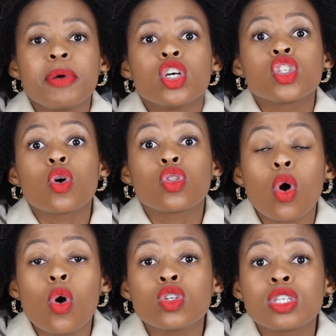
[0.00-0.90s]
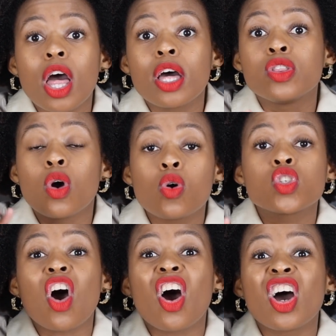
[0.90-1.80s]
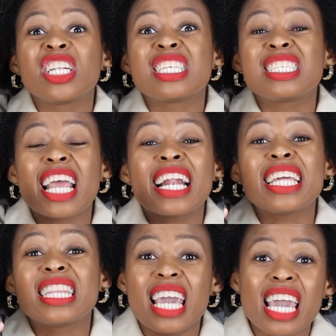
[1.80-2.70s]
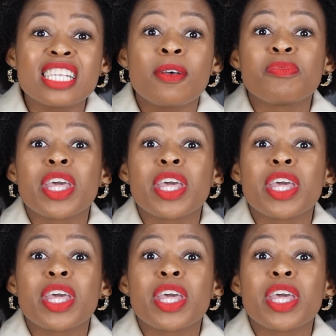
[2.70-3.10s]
So those are distinctly theirs.